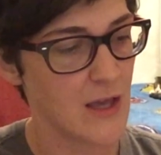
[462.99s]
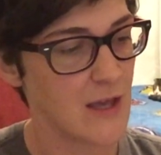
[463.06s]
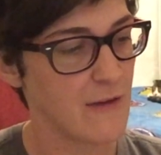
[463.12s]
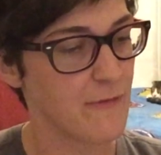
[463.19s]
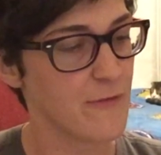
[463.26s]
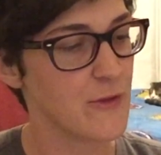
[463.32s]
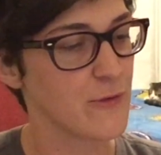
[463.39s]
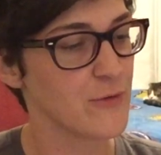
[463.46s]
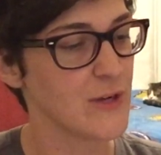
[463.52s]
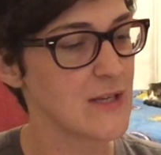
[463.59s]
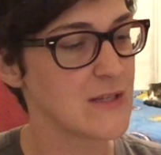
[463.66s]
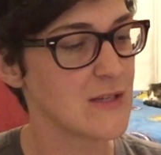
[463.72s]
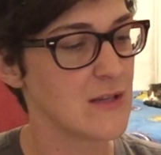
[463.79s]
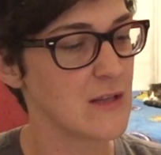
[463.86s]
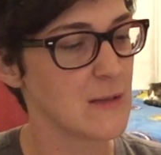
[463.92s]
If the
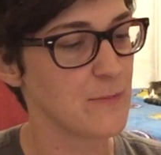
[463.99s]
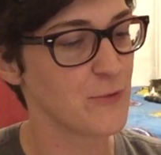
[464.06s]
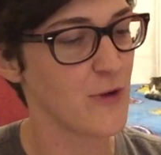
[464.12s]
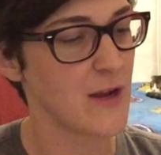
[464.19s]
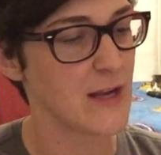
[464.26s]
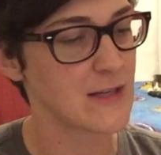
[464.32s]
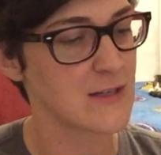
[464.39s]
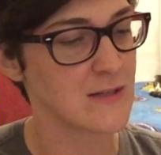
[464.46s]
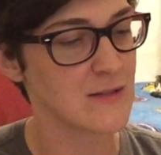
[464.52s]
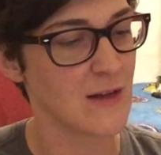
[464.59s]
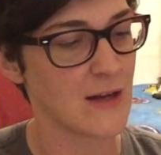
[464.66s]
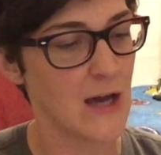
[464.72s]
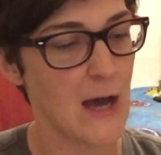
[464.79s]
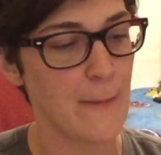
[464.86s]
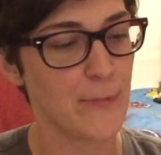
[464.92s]
reason the product does
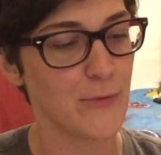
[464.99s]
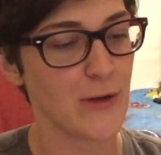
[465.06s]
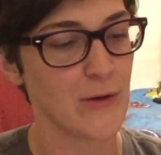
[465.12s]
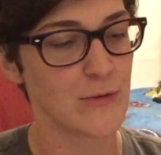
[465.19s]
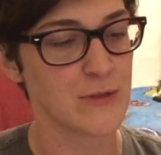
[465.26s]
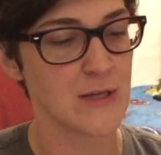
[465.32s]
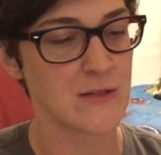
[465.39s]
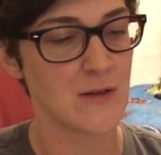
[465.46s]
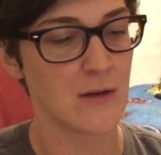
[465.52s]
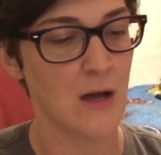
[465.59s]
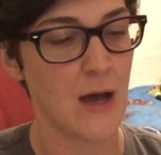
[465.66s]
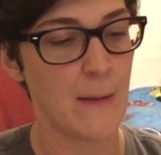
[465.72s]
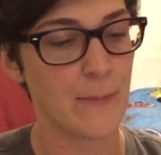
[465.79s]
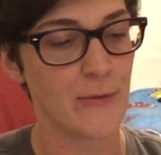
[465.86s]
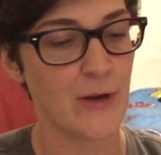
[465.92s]
not operate or does not
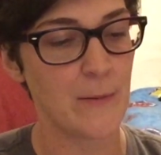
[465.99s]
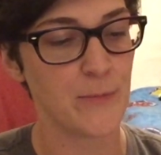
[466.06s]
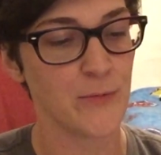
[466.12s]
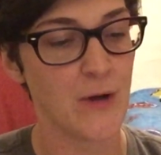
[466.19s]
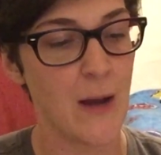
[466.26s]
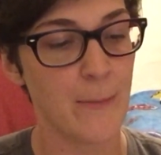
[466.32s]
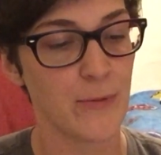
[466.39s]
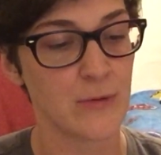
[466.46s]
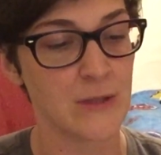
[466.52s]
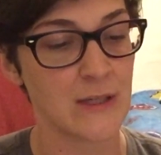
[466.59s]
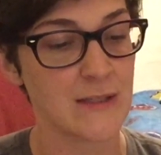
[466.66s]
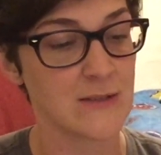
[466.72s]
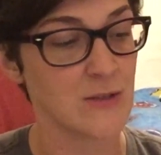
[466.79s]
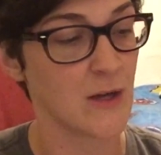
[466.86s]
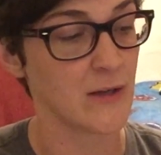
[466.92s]
operate
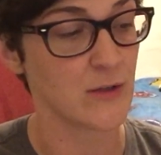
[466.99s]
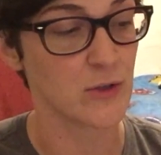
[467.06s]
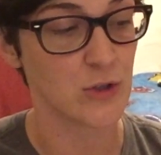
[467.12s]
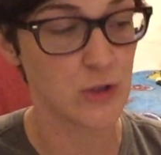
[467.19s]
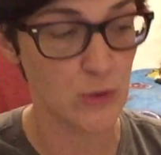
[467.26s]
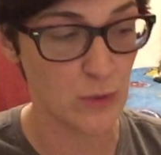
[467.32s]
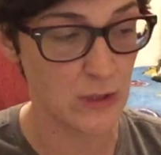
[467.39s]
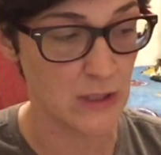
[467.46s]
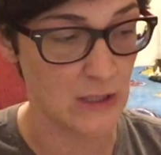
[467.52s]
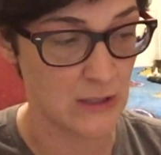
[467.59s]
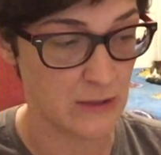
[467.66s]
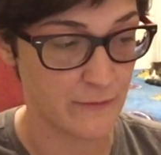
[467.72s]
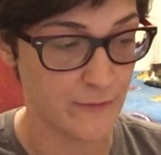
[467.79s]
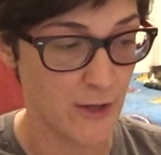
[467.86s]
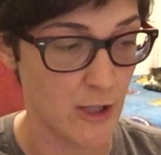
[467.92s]
properly is not included
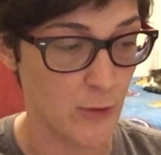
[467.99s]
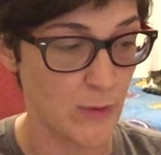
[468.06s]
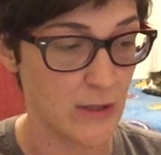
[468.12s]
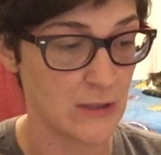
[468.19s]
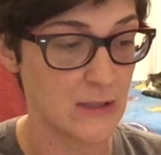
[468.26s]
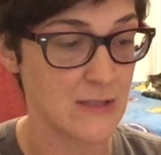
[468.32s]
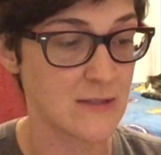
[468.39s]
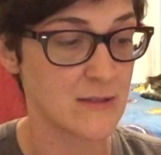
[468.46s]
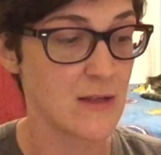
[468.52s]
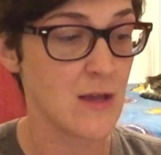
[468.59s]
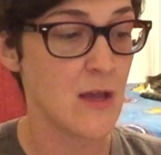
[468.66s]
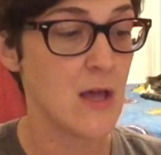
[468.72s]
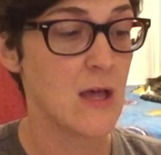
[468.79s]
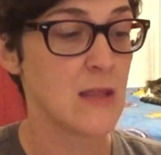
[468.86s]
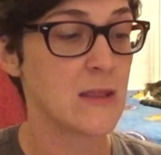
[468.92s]
in the following list,
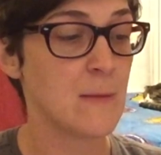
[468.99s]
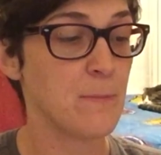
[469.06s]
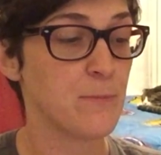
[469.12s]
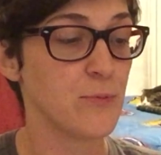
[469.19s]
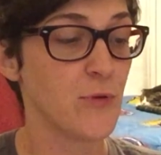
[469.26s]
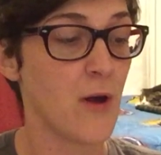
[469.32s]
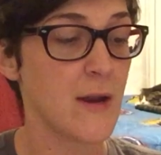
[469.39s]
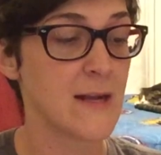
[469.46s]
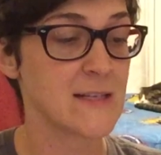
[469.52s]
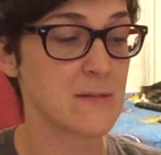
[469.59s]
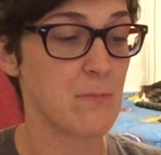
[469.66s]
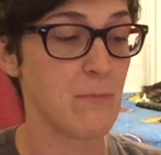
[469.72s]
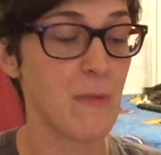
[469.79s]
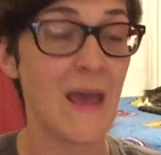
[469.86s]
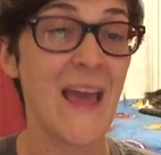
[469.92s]
the product
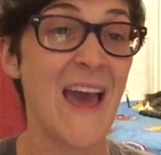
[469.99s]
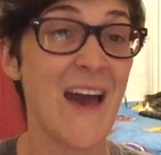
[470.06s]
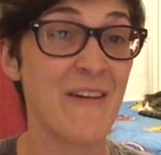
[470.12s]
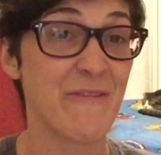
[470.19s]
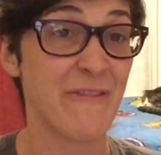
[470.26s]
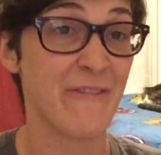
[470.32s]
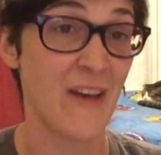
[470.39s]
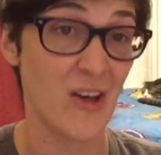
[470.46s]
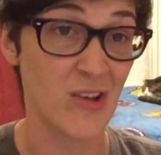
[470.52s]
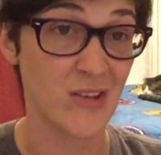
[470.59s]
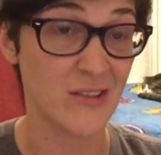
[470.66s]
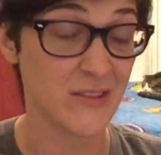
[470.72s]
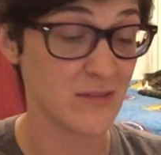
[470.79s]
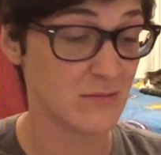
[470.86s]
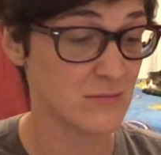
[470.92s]
may have
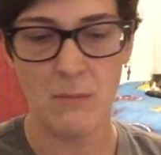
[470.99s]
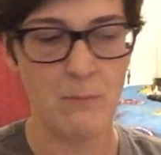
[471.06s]
failed.